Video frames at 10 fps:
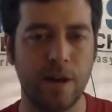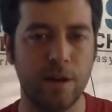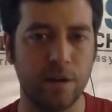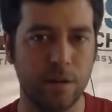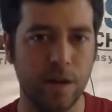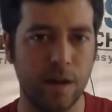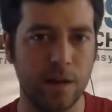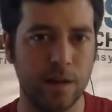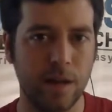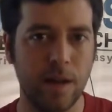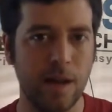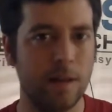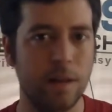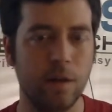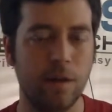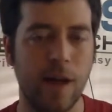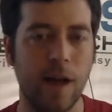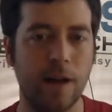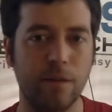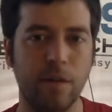out on
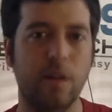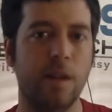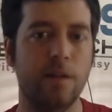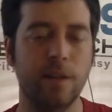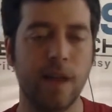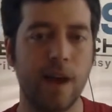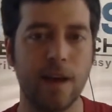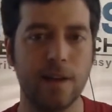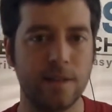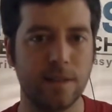9 of the 11 guys,